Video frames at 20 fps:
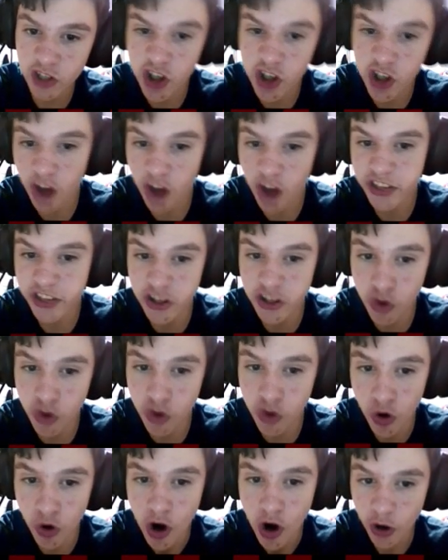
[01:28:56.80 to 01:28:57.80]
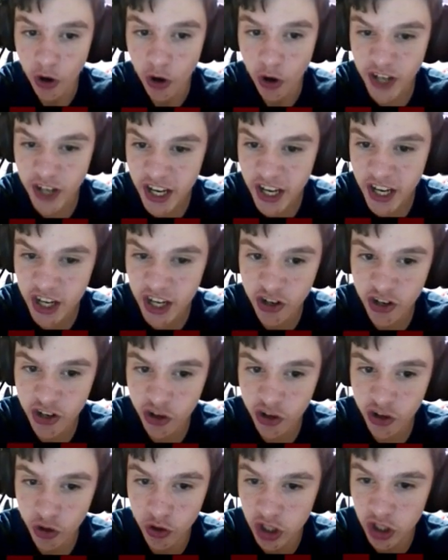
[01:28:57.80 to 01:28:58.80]
nothing you or he can
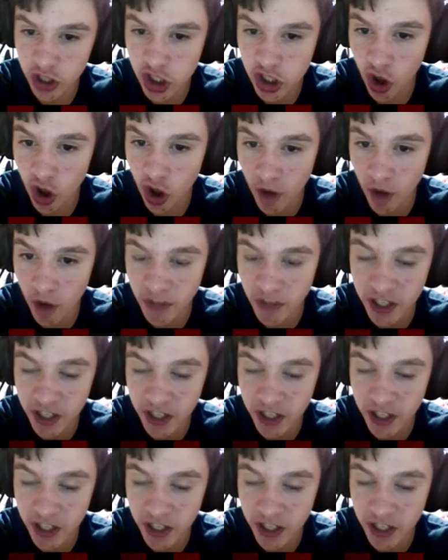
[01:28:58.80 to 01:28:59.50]
do to stop me.